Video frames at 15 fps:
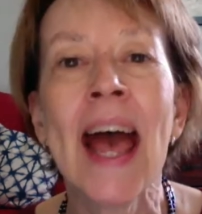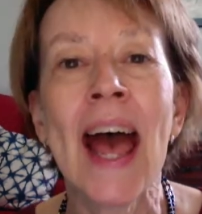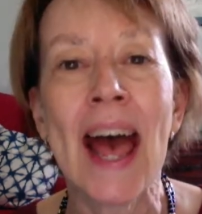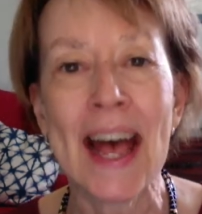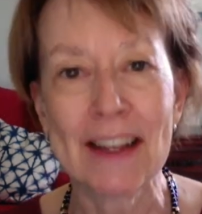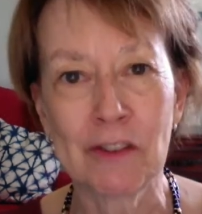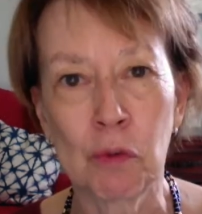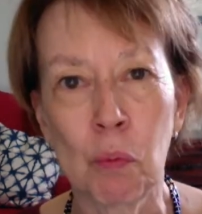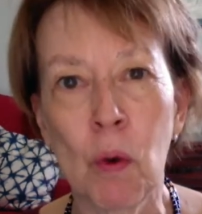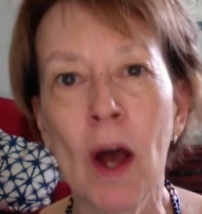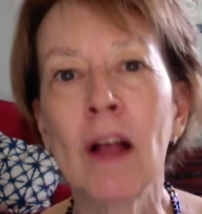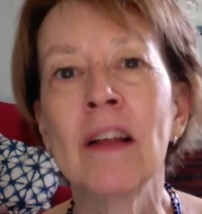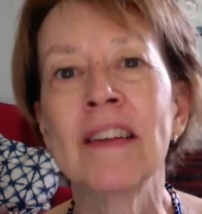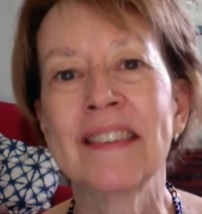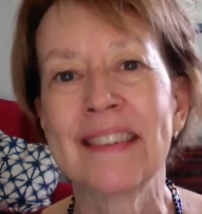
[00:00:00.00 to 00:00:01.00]
as
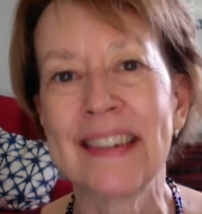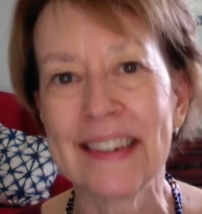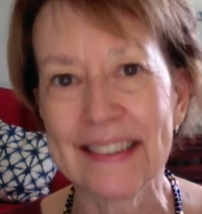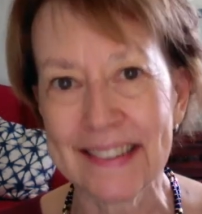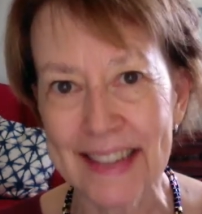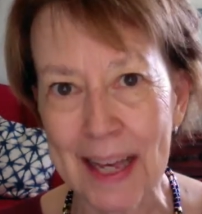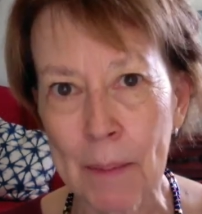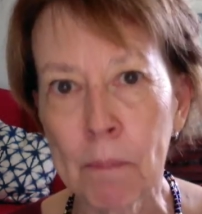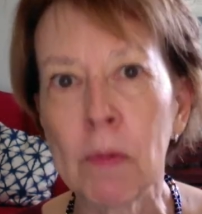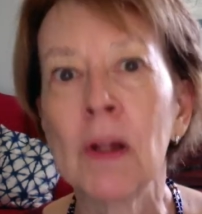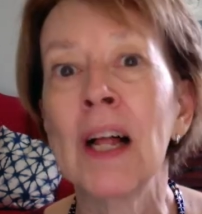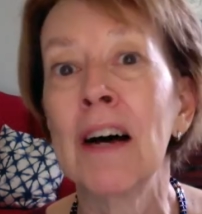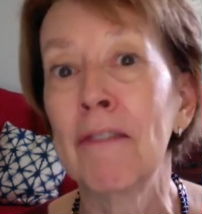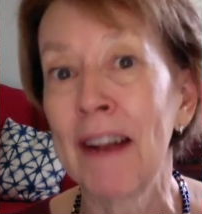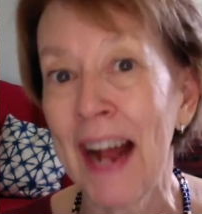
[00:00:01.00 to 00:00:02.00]
well as an example
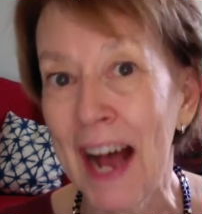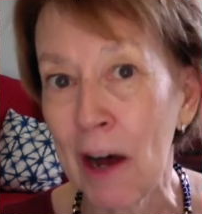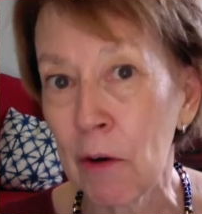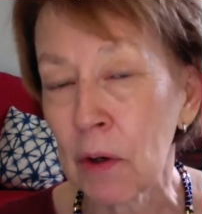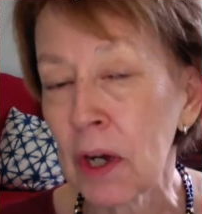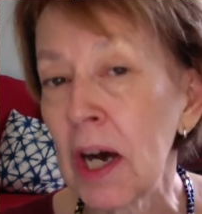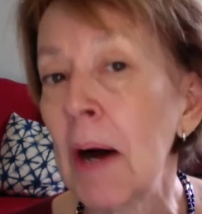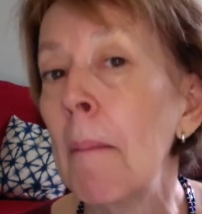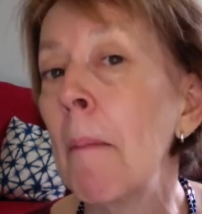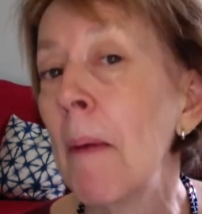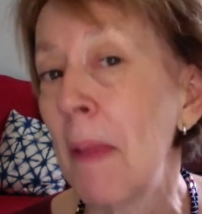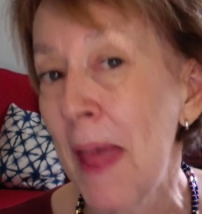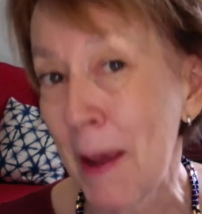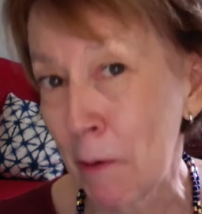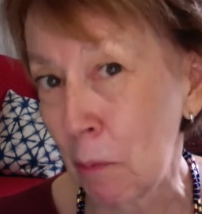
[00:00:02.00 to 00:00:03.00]
of an outcome
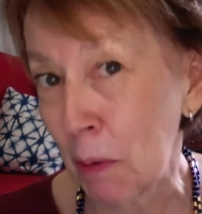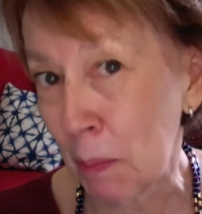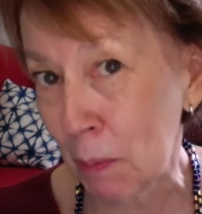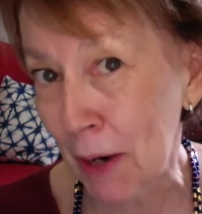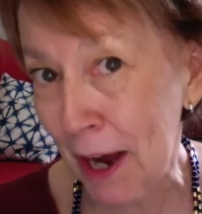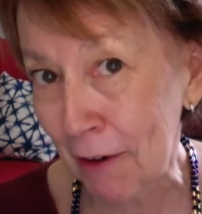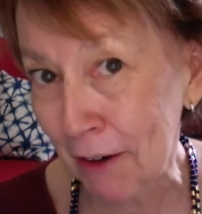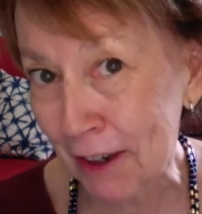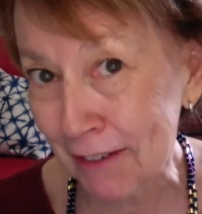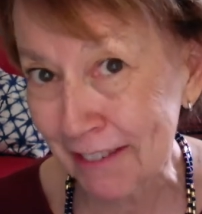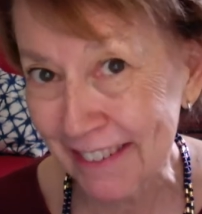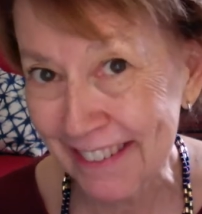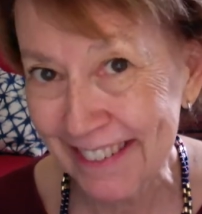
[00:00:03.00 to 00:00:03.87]
they will be proud of.